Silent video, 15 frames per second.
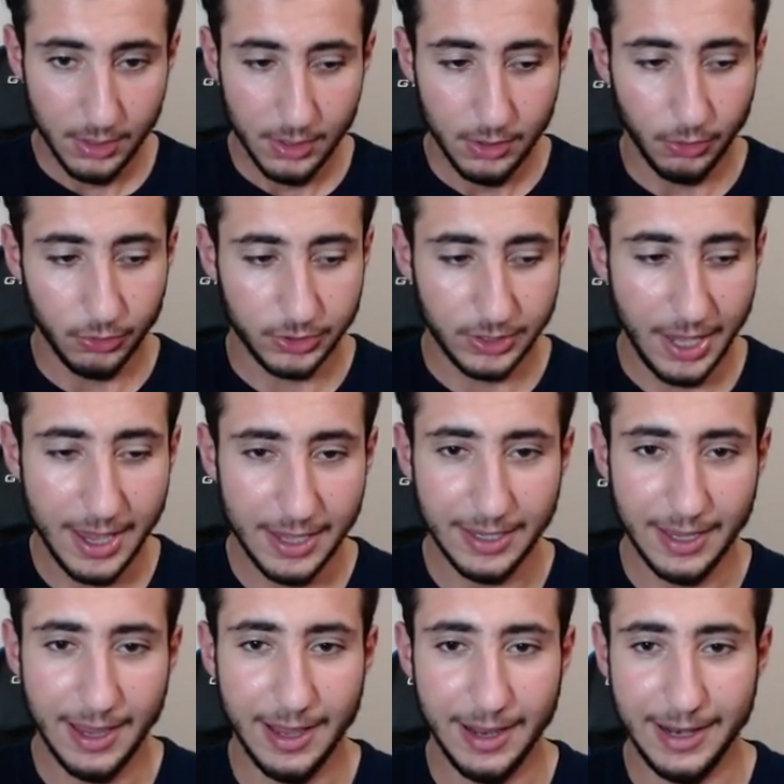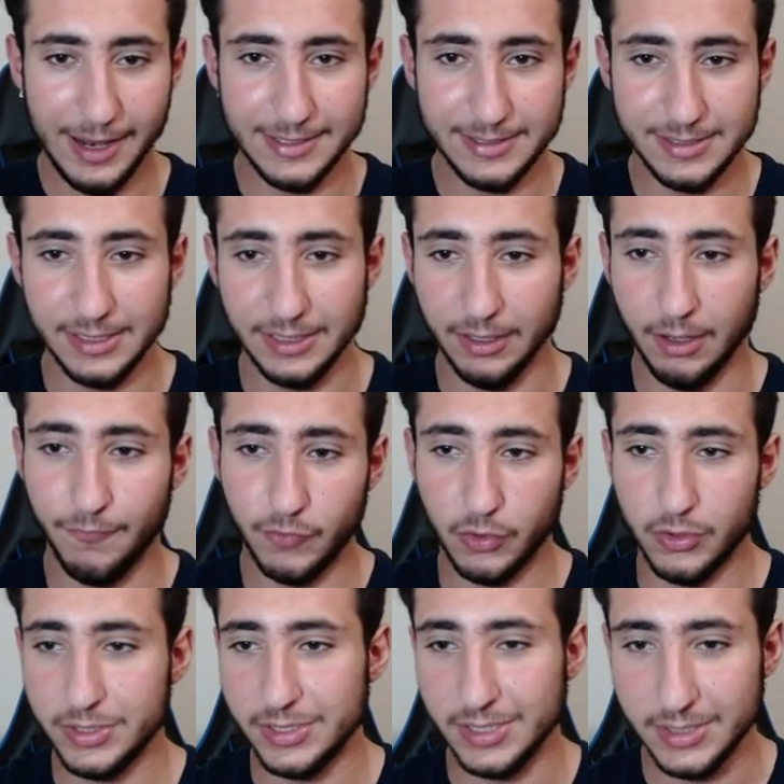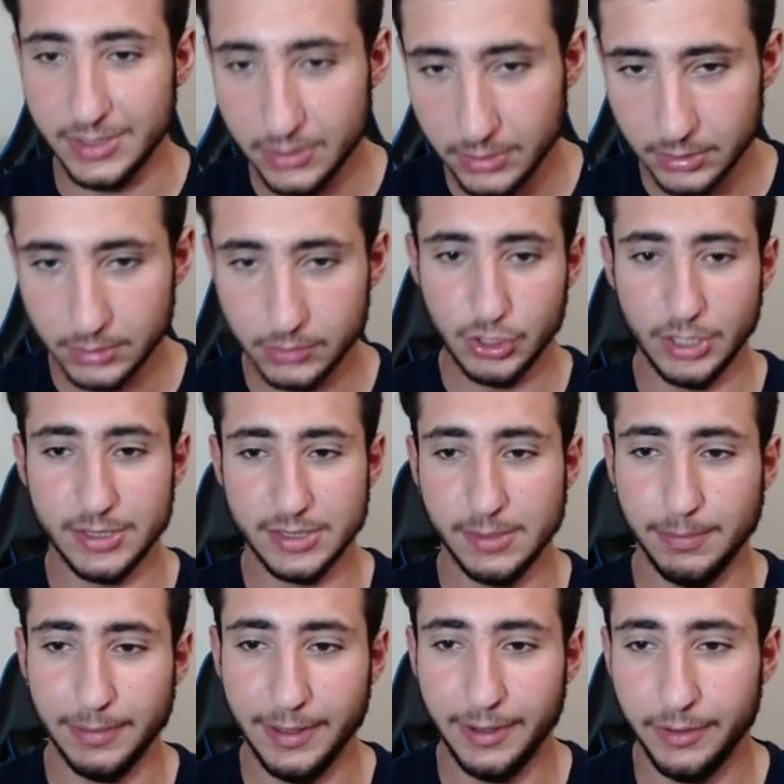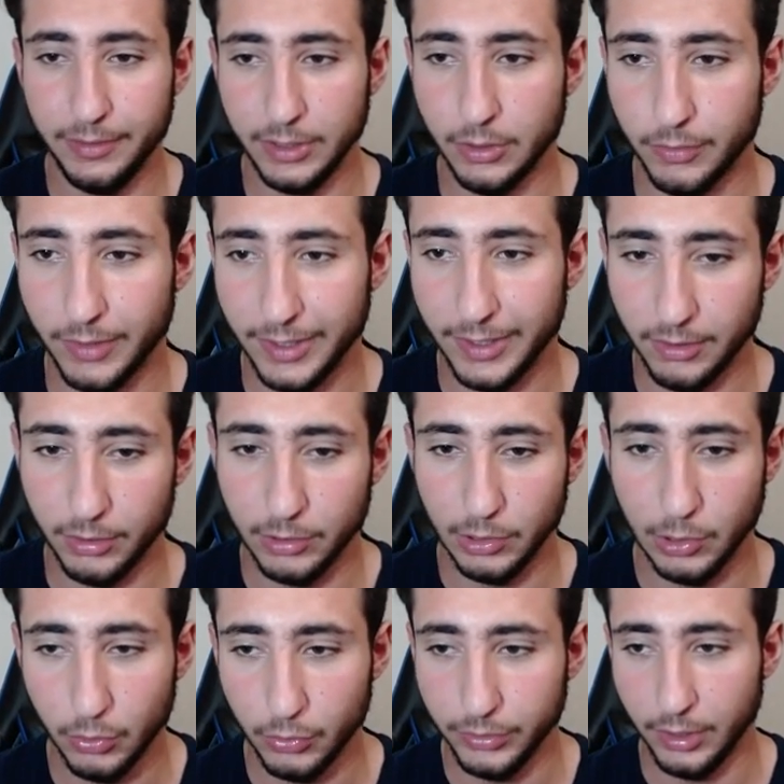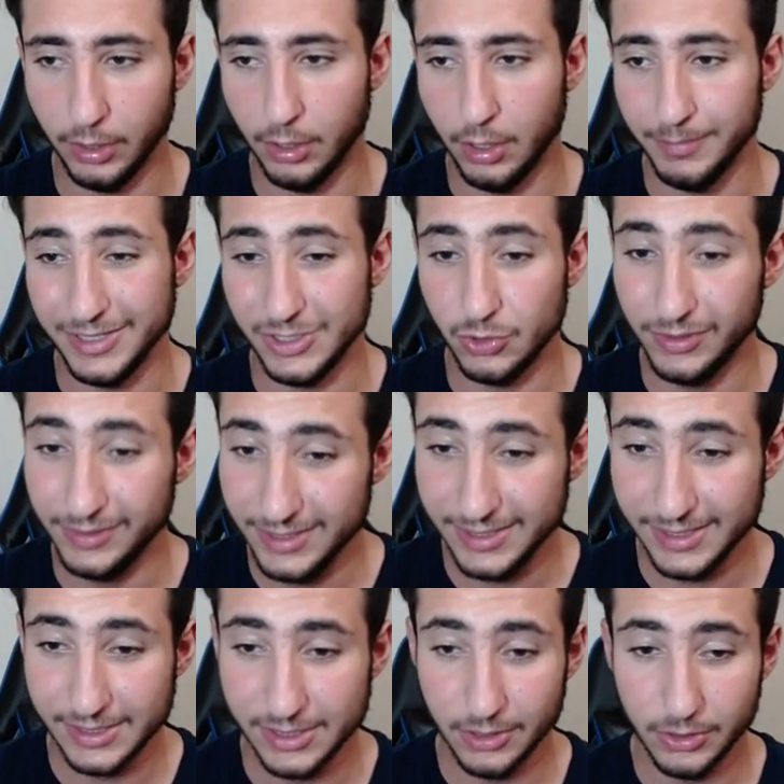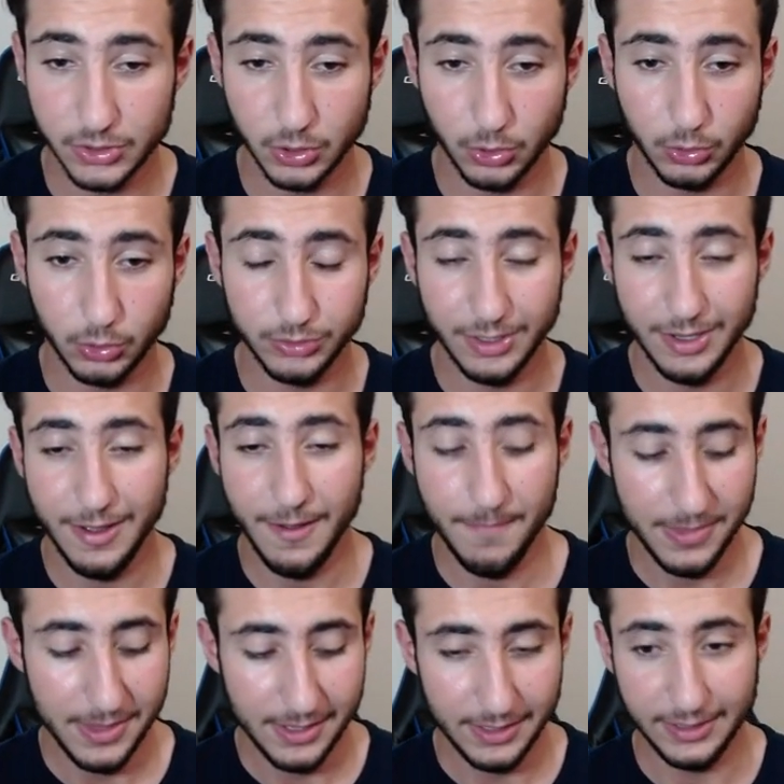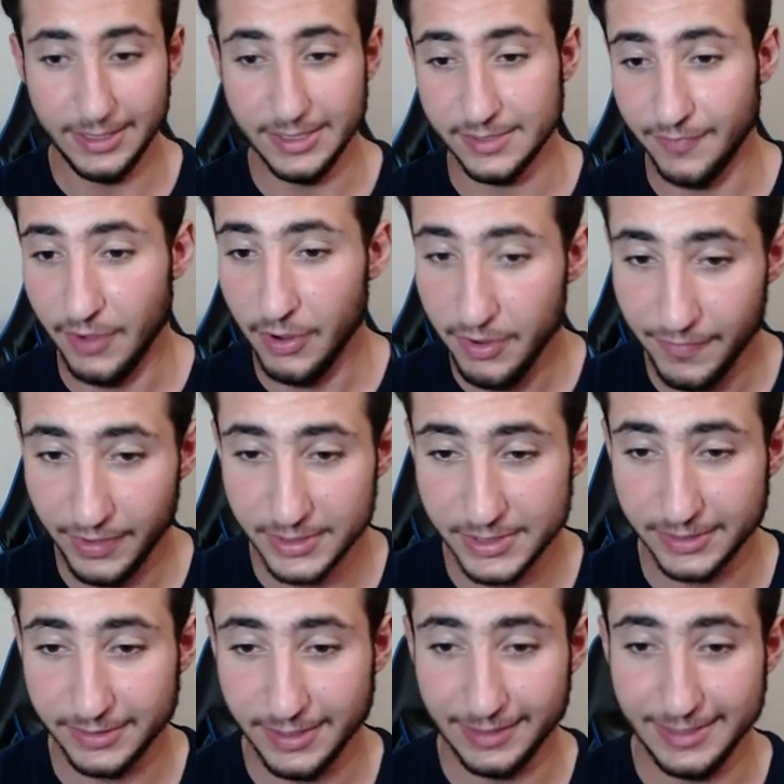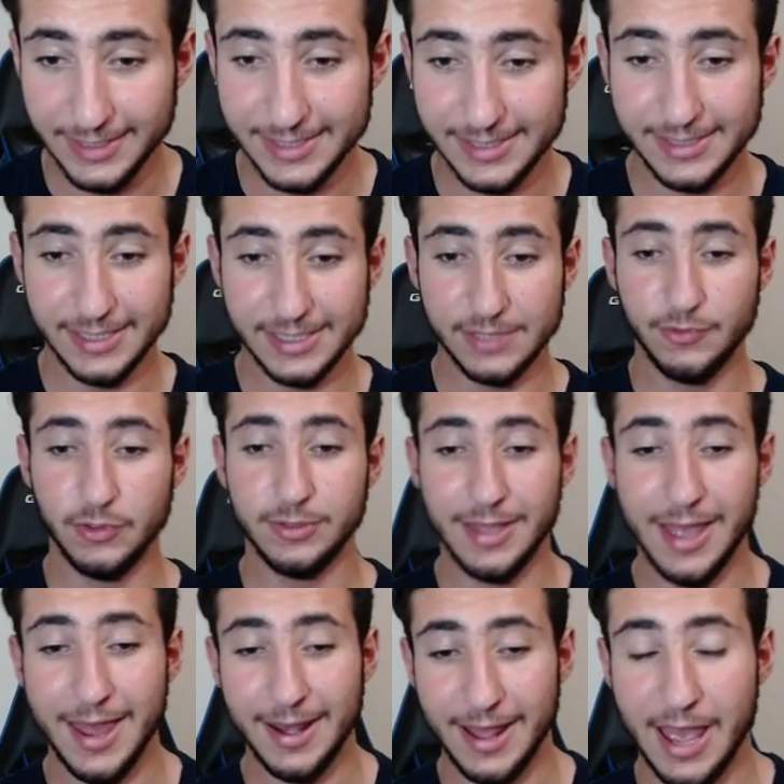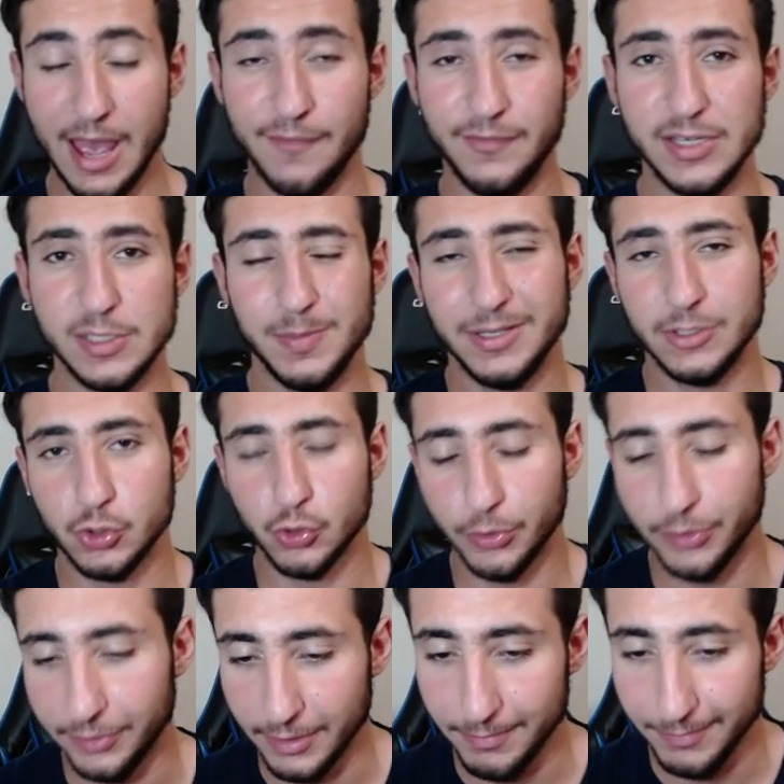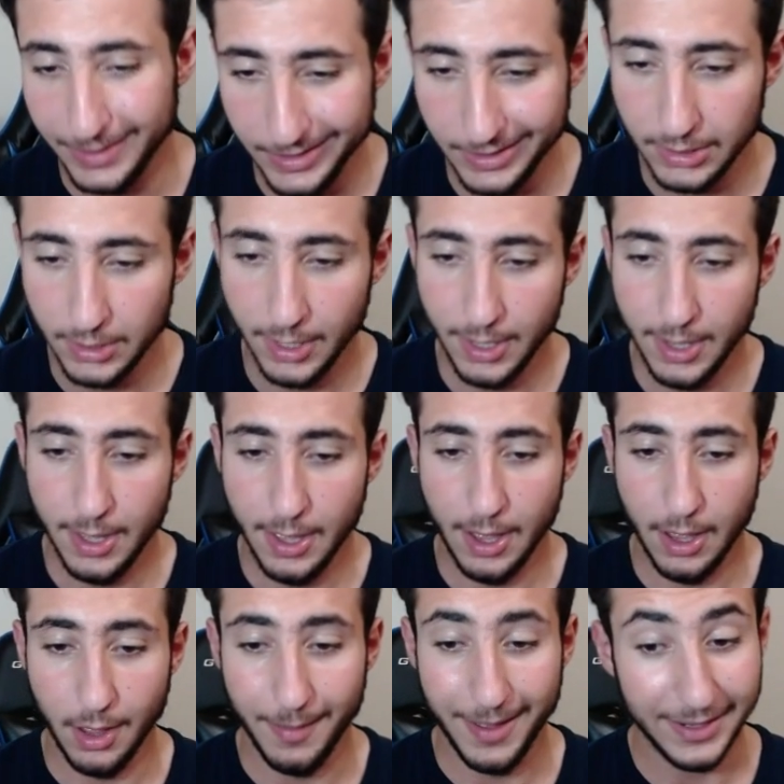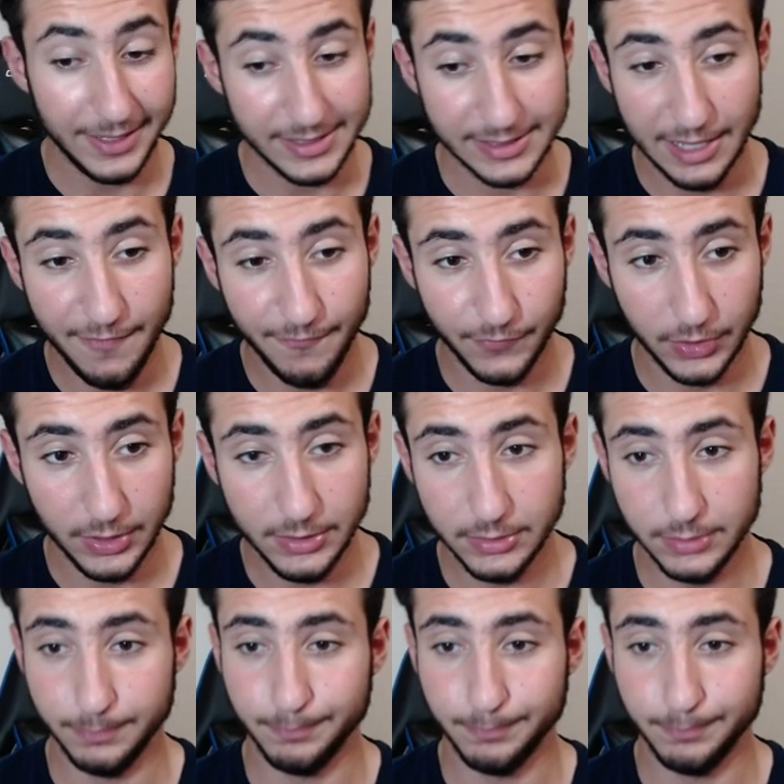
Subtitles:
Okay, let's see. Of course, he's Chelsea player, you know, right now on loan. He's 26 years old. He's very versatile. He's 6'5". He's a bit shorter than me, and he's left-footed.